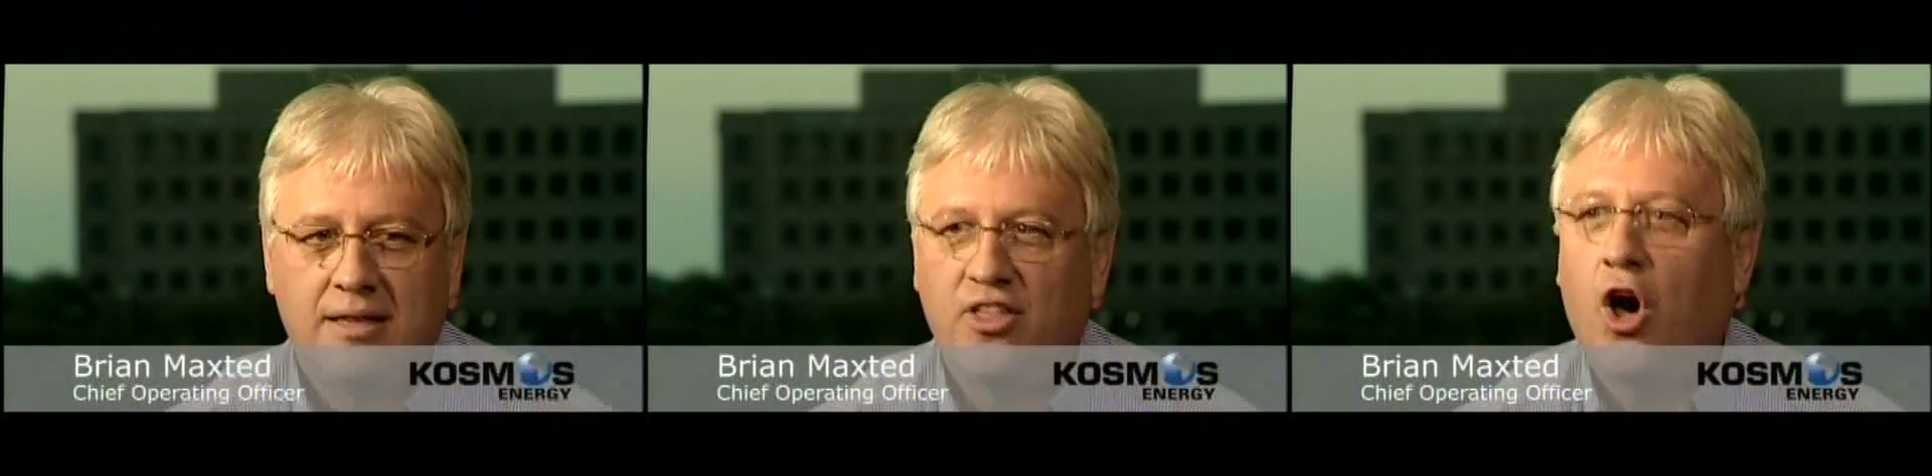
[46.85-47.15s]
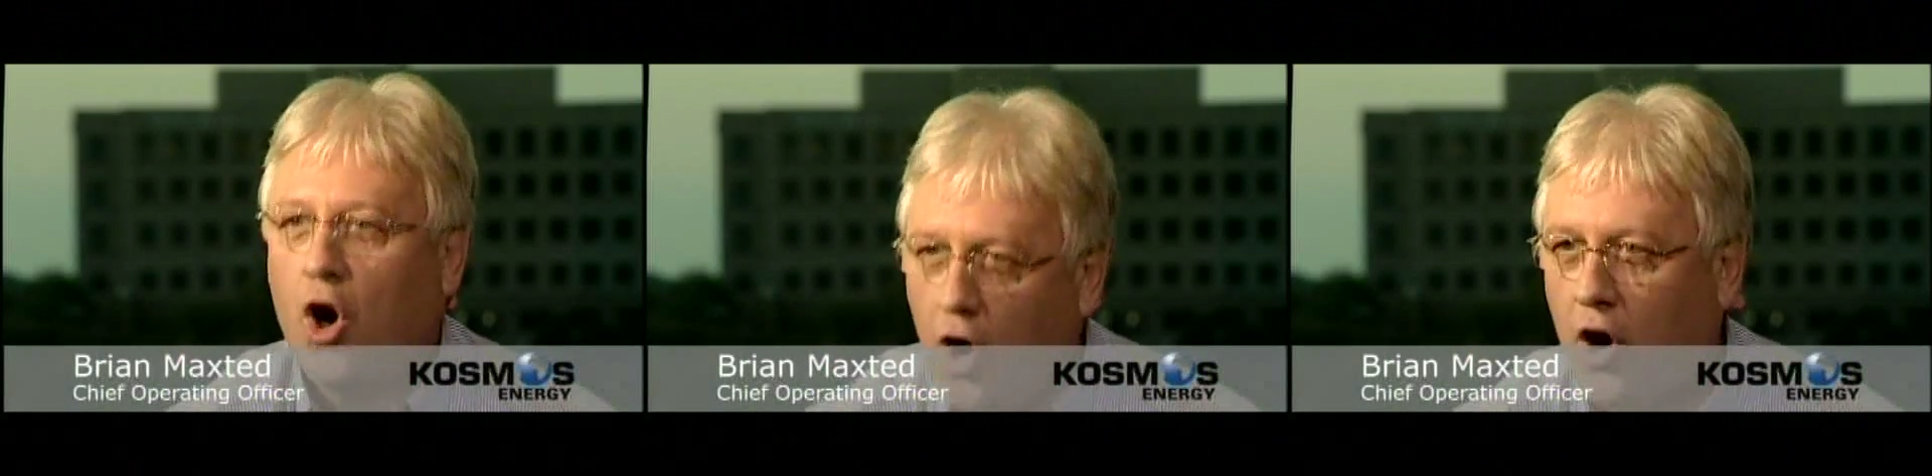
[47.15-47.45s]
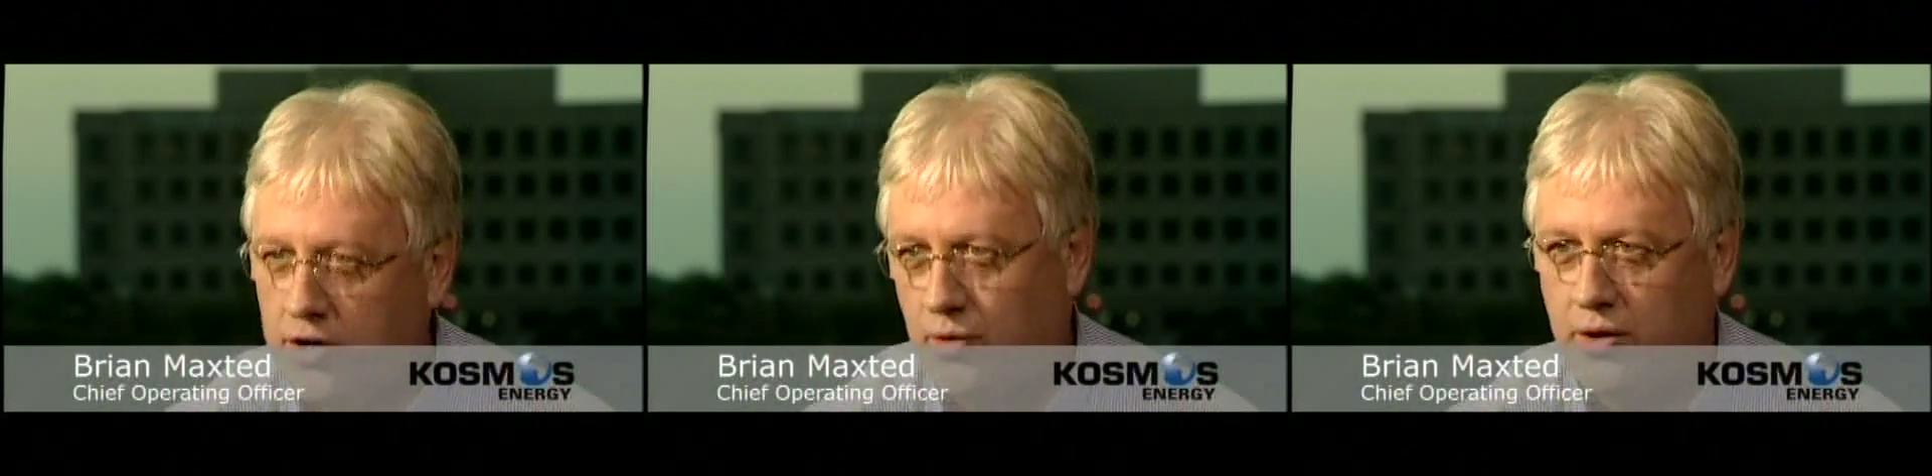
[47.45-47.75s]
The
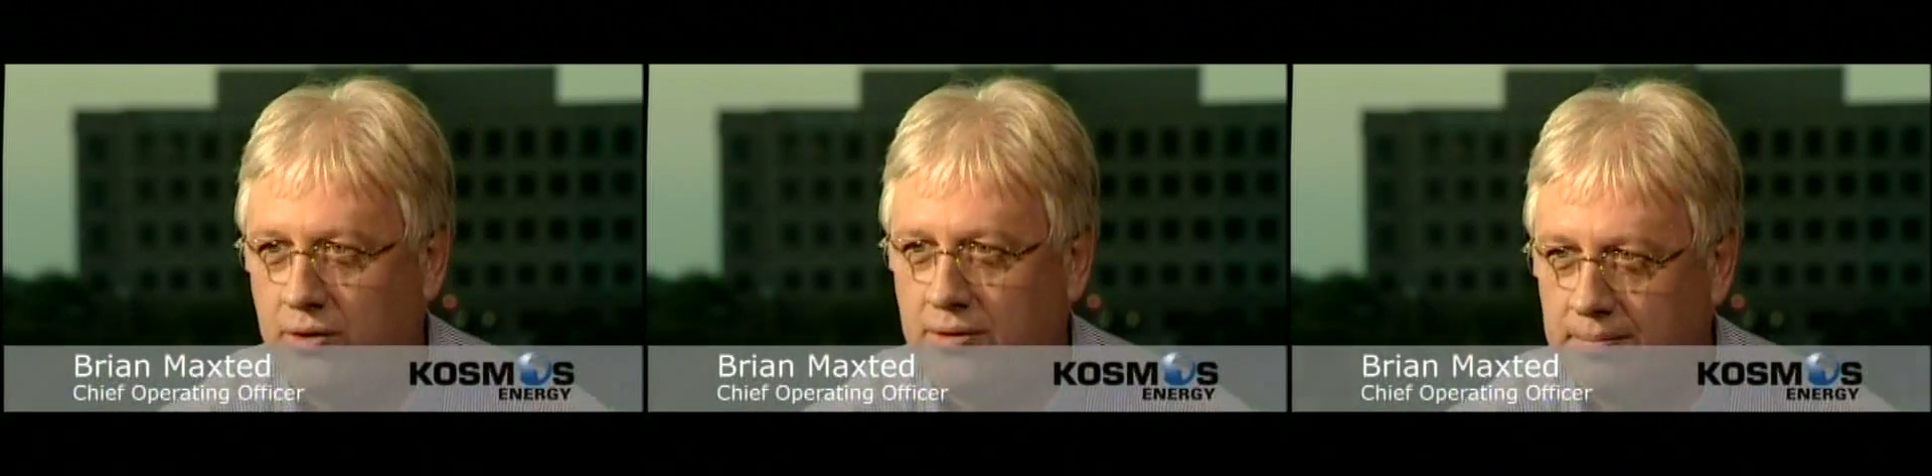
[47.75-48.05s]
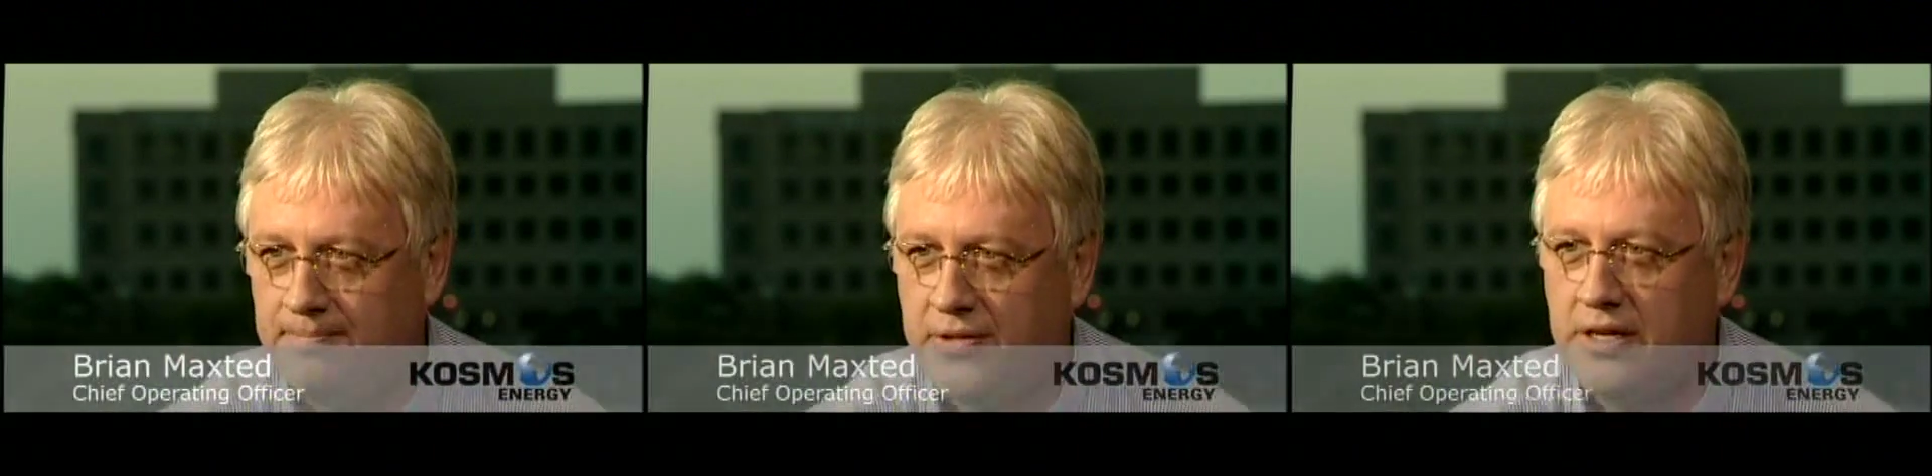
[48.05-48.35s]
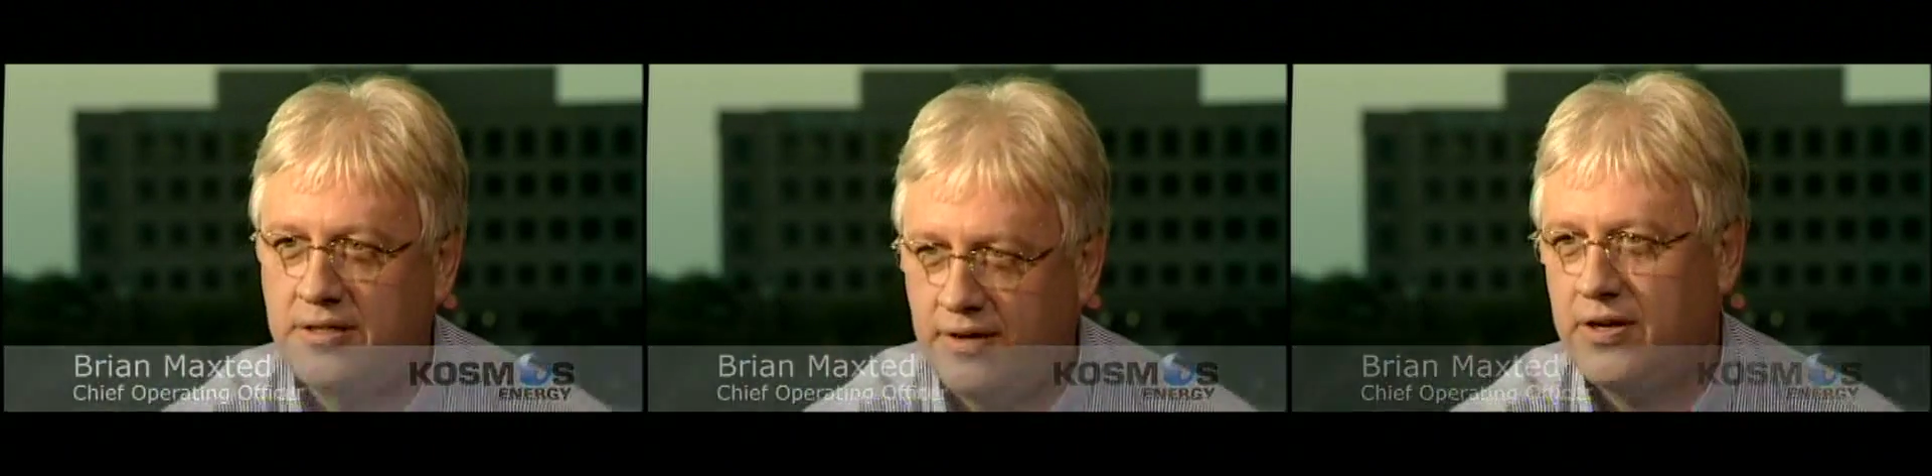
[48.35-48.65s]
hard oil the
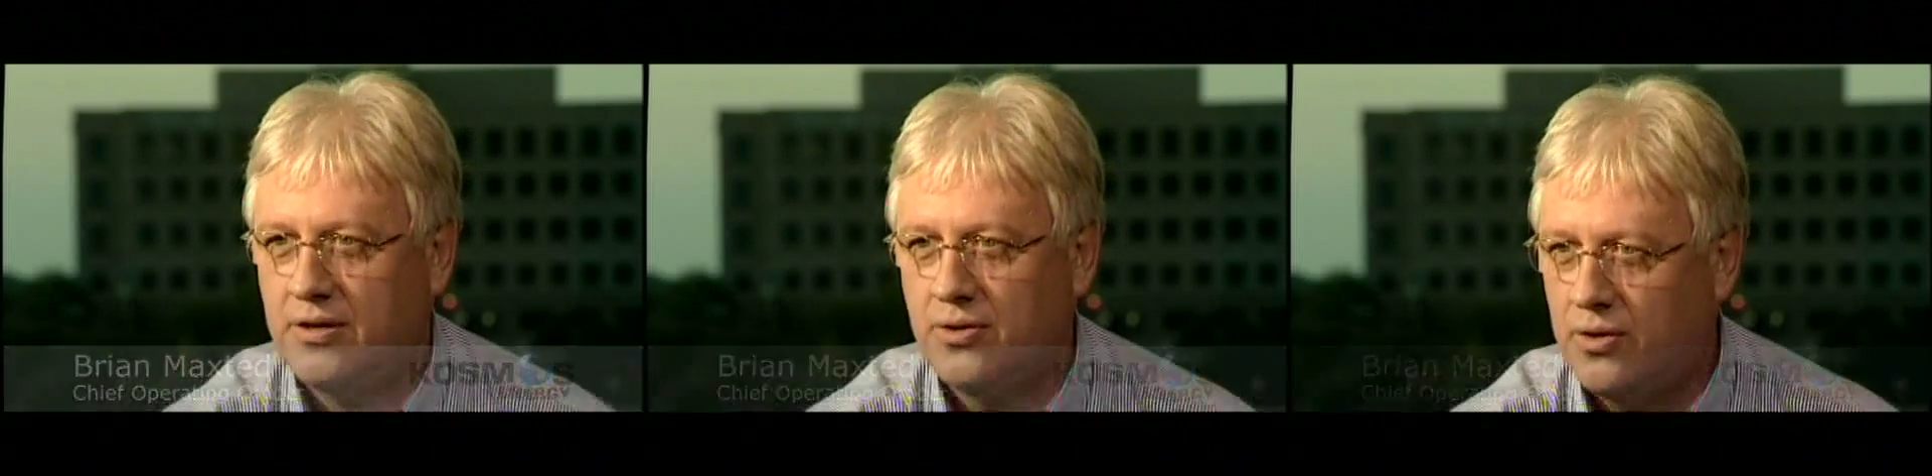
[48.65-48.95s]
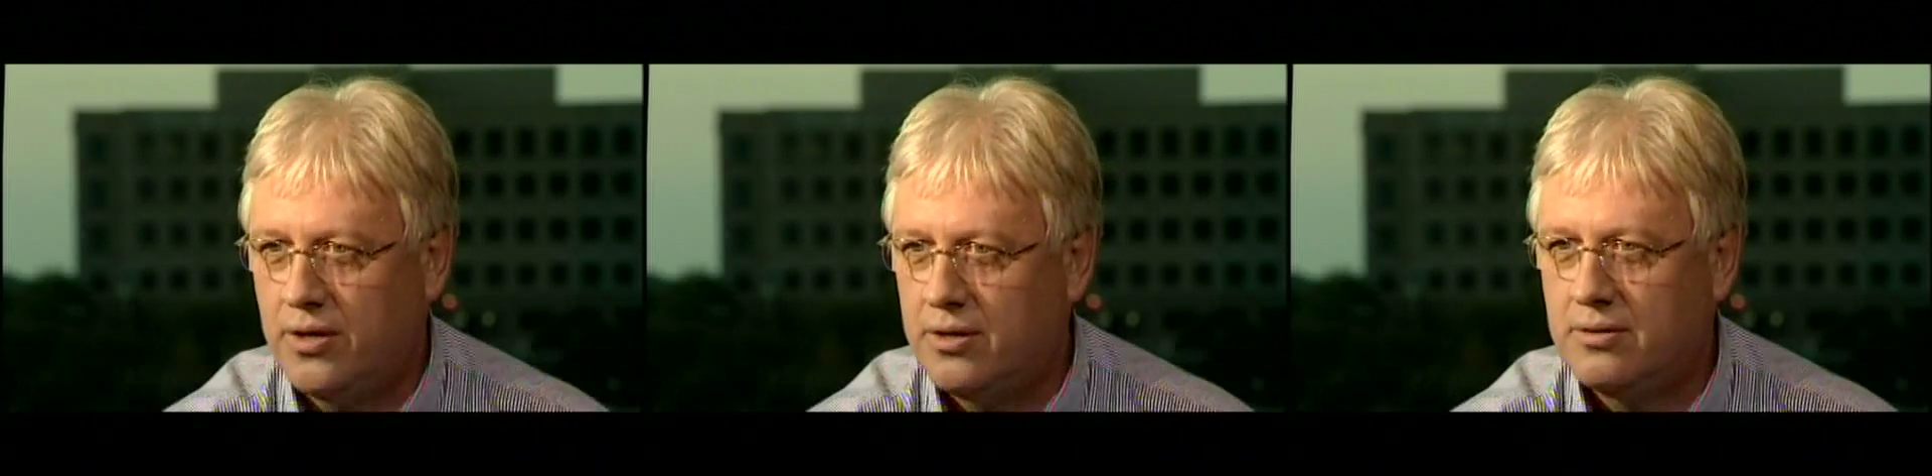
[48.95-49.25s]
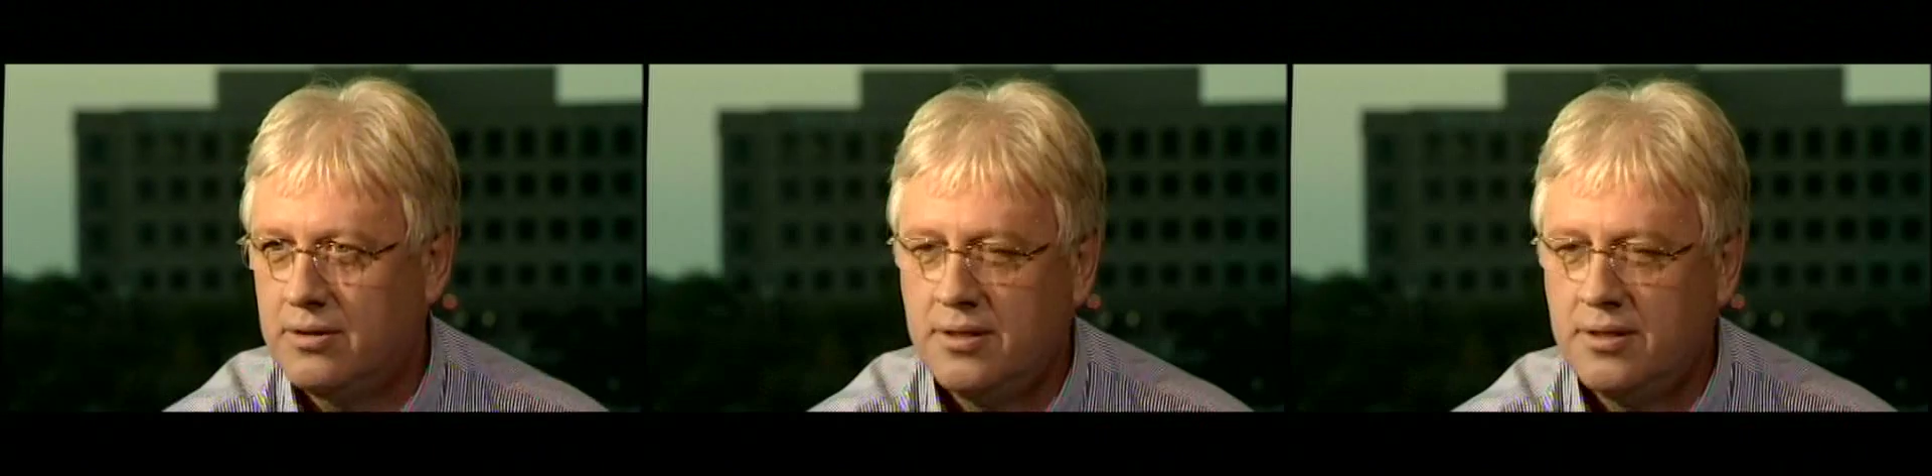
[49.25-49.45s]
difficult oil